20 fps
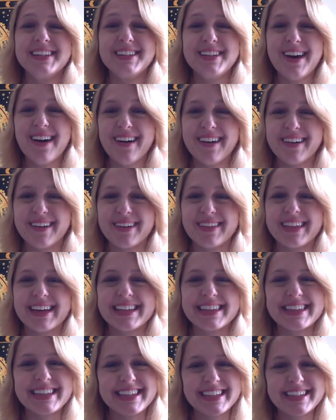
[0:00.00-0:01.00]
know
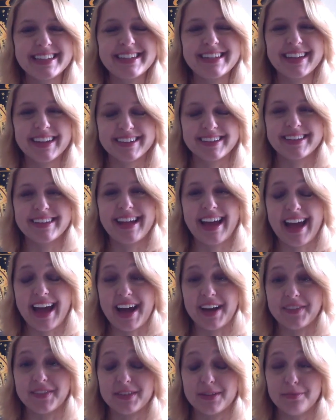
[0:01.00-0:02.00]
that this doesn't
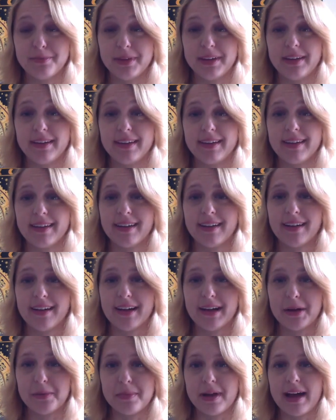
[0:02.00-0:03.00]
have to be
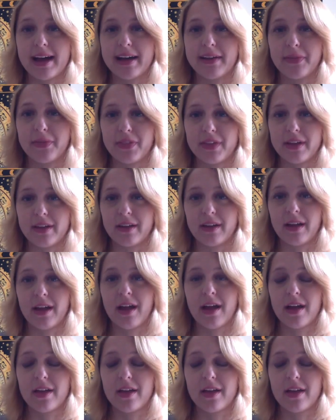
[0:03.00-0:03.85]
a bad thing.